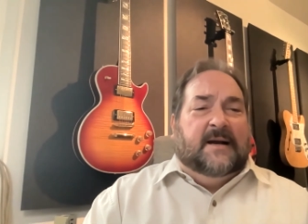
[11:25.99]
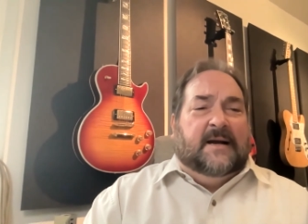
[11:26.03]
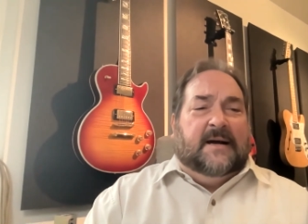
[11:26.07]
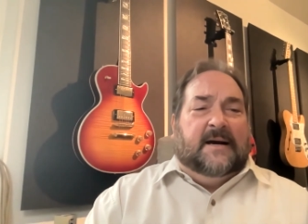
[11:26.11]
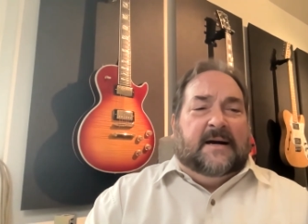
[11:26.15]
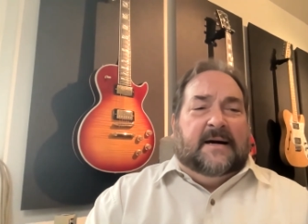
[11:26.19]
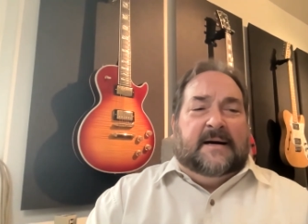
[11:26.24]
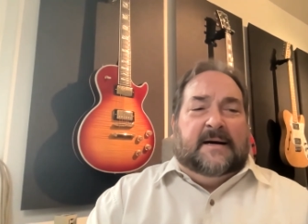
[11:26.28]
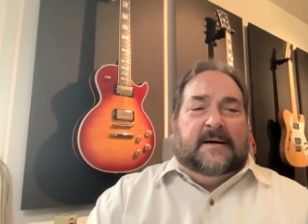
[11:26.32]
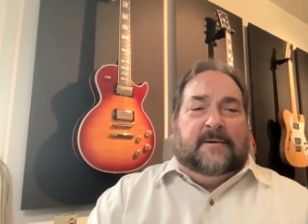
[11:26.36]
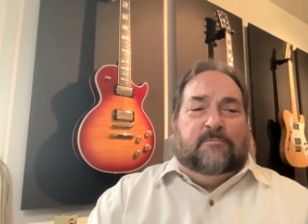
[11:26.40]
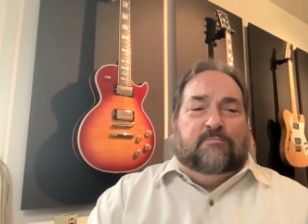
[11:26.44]

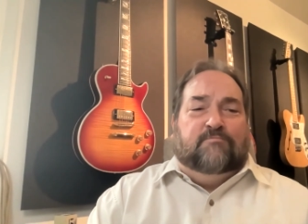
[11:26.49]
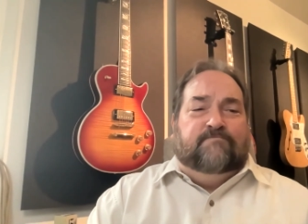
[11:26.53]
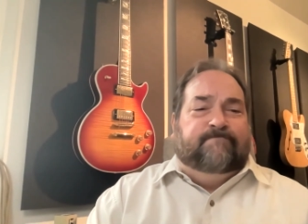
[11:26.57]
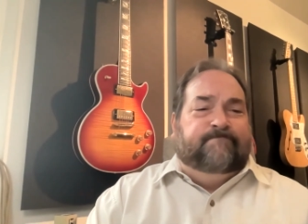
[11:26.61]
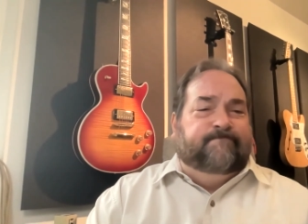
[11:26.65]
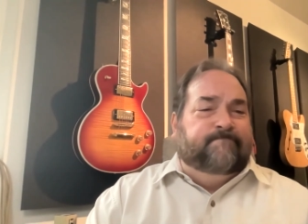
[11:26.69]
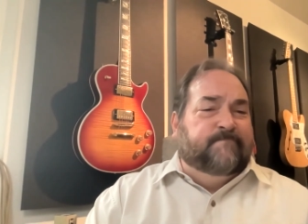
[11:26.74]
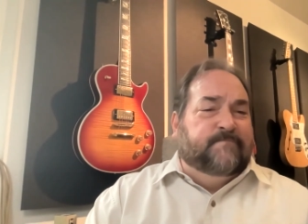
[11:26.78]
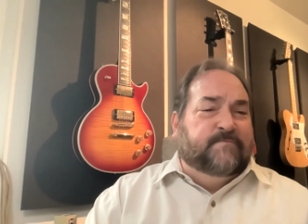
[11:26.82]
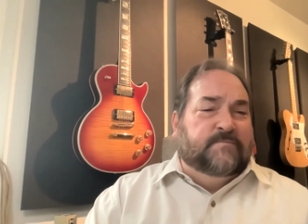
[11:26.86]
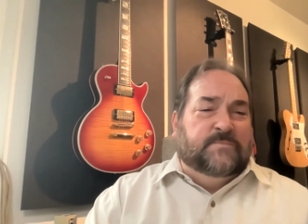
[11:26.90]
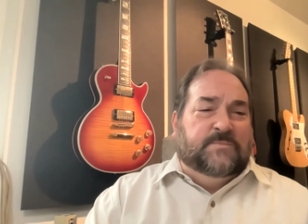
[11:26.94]
um,
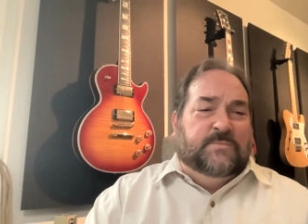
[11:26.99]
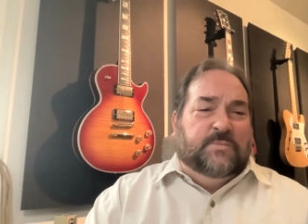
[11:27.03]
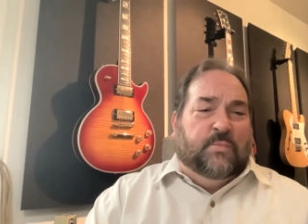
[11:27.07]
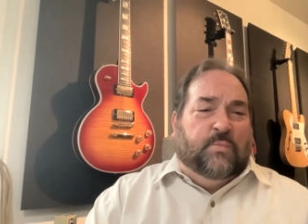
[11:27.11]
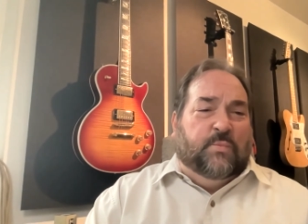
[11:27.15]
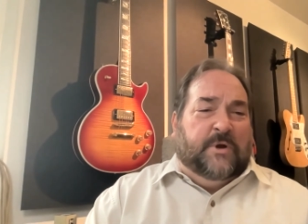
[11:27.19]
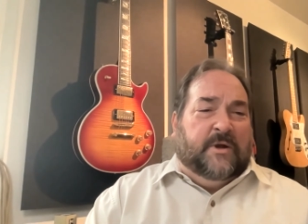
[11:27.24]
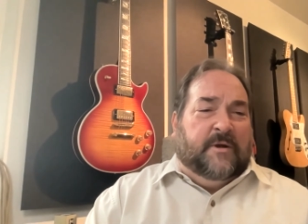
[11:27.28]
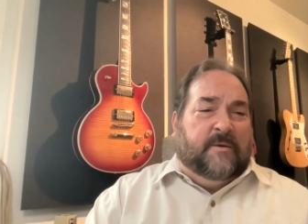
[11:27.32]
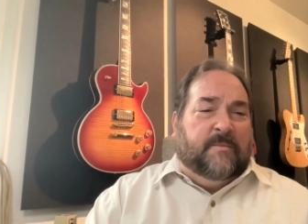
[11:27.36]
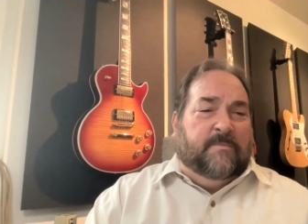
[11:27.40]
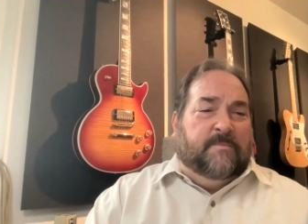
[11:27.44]

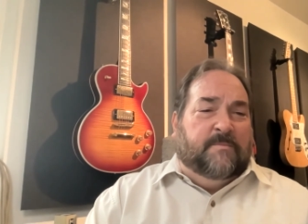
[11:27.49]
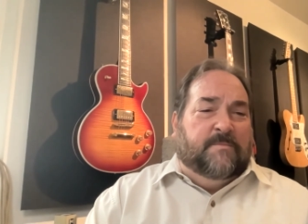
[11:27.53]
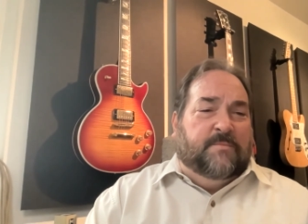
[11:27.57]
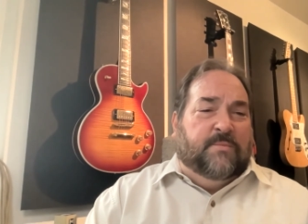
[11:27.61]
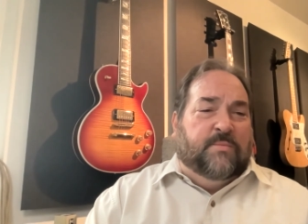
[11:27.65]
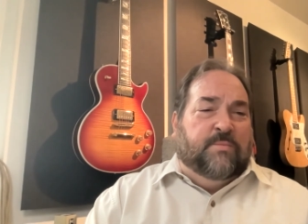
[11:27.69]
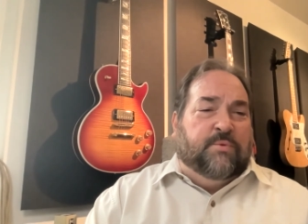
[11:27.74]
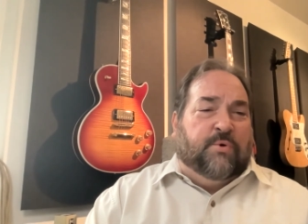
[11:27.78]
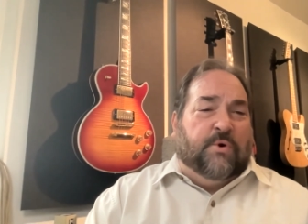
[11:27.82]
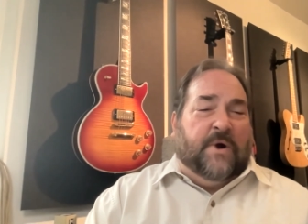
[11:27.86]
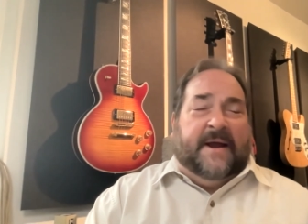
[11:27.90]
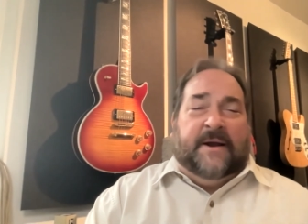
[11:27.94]
we
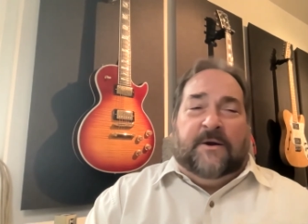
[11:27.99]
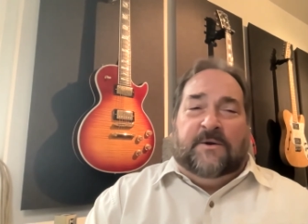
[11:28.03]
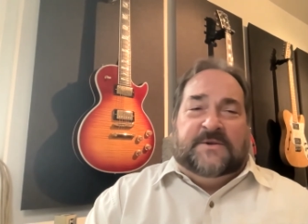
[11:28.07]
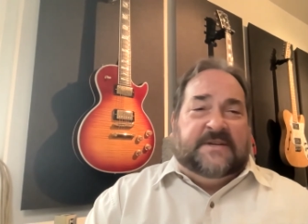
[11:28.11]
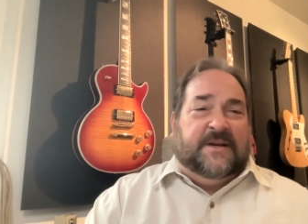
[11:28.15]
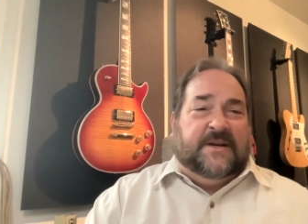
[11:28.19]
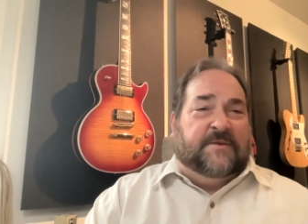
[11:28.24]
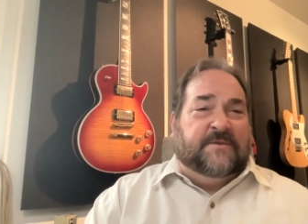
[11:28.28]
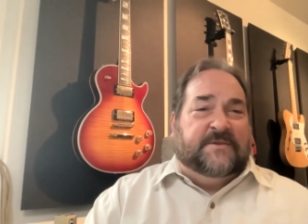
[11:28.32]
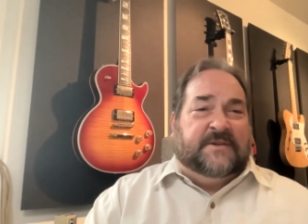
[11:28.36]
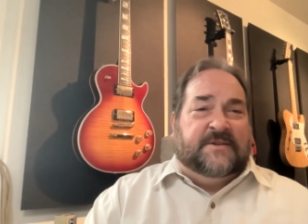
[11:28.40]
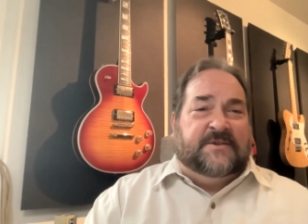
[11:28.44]
pride
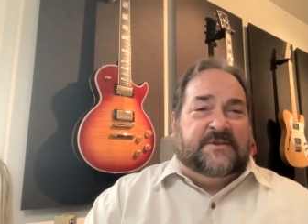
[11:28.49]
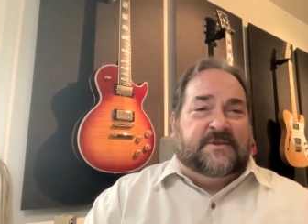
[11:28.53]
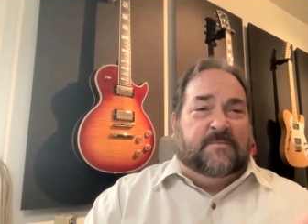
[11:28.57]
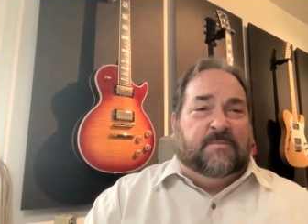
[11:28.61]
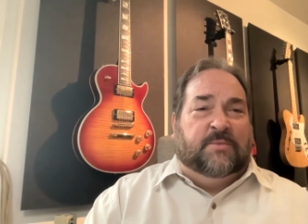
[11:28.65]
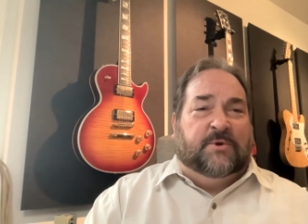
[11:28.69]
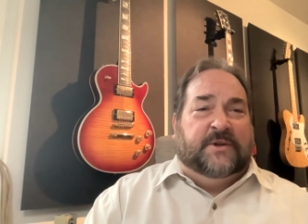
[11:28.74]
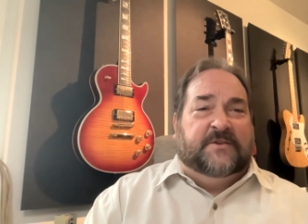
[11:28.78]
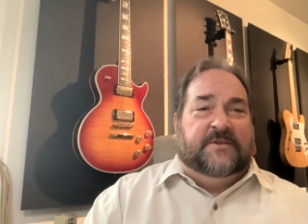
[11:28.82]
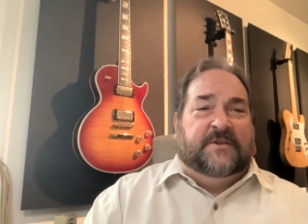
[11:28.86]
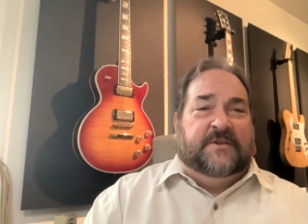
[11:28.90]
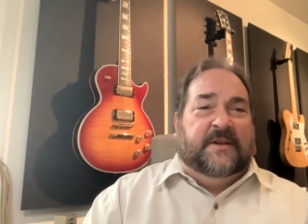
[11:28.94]
ourselves on
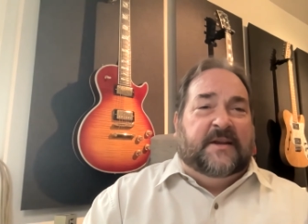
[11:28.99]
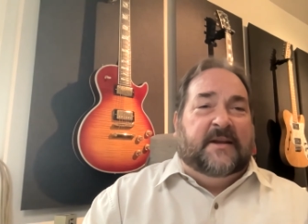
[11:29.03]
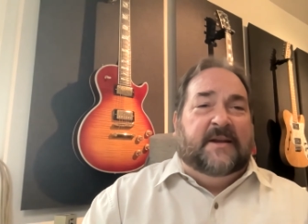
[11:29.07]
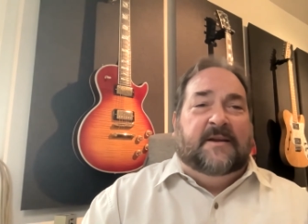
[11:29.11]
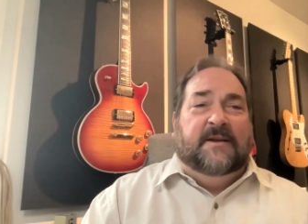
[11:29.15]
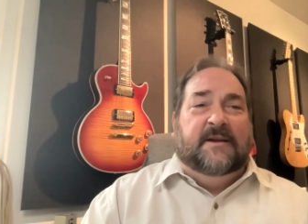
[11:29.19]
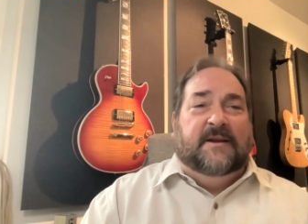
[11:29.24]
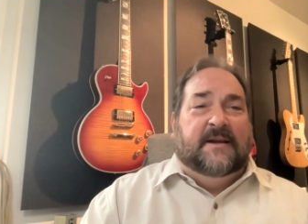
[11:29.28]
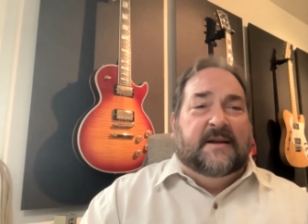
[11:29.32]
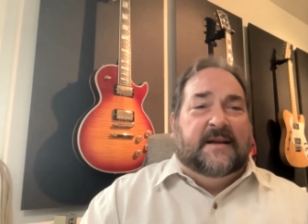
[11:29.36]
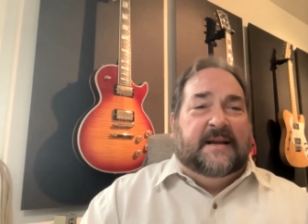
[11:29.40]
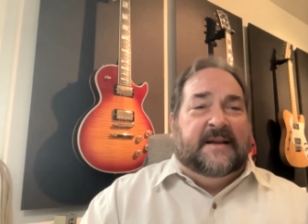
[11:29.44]

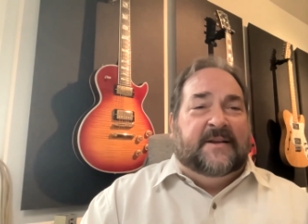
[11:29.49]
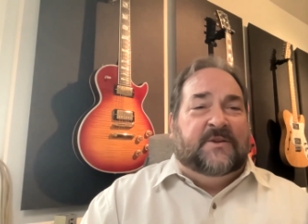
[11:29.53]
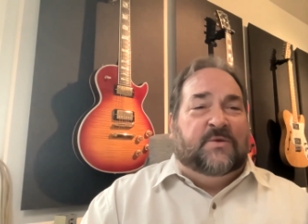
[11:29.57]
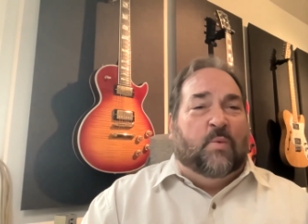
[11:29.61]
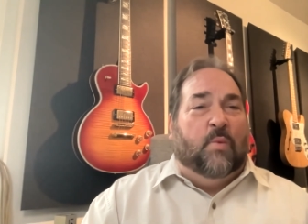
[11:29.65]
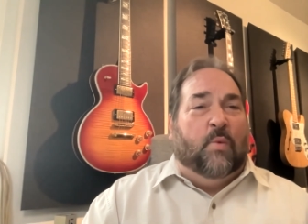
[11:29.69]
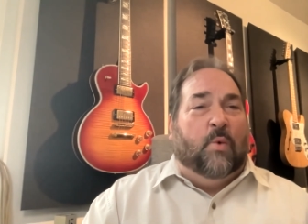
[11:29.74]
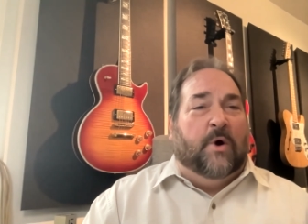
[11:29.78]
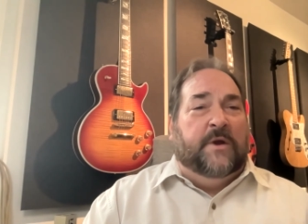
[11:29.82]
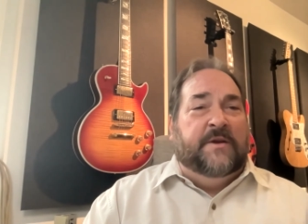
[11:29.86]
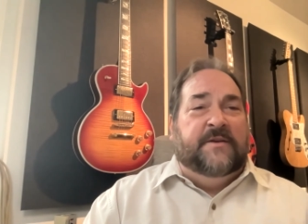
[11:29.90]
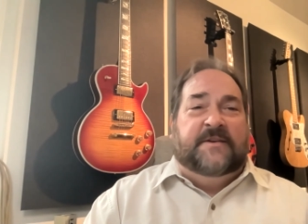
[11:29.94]
simplicity it's
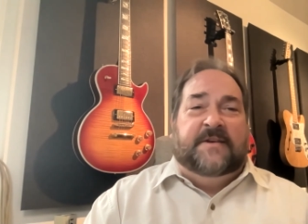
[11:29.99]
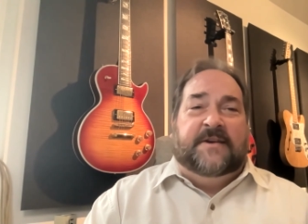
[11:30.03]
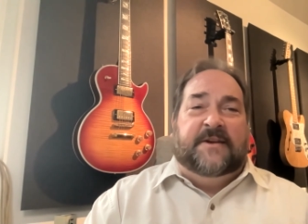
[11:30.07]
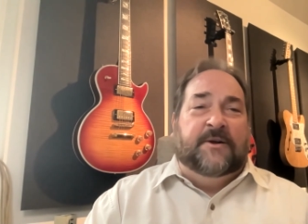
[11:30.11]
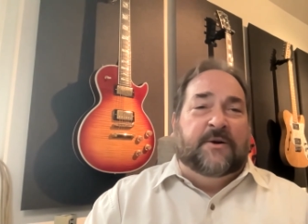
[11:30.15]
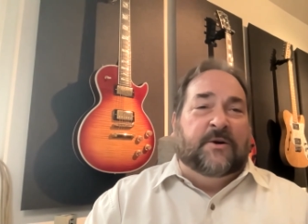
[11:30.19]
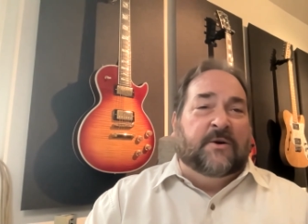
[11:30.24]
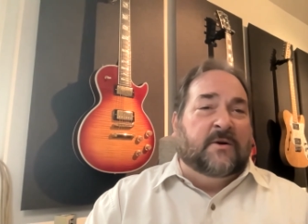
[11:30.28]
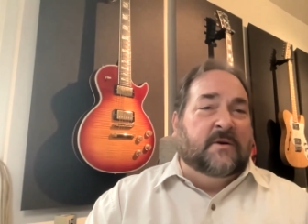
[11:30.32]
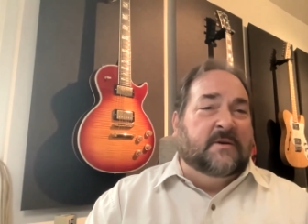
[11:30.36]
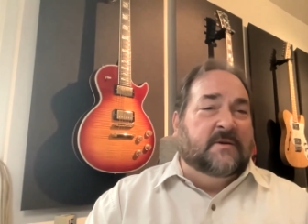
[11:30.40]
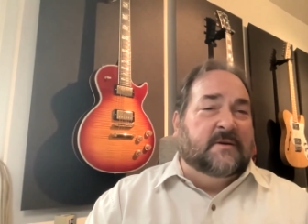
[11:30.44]
one
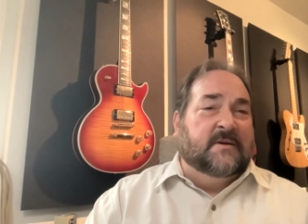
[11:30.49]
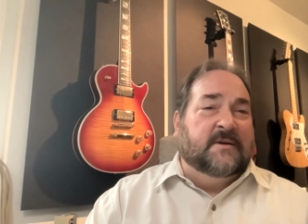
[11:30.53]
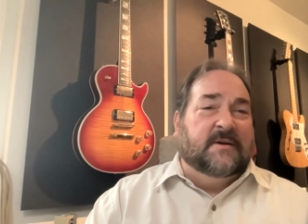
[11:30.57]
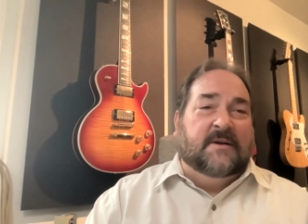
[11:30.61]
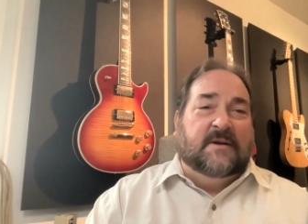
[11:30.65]
tier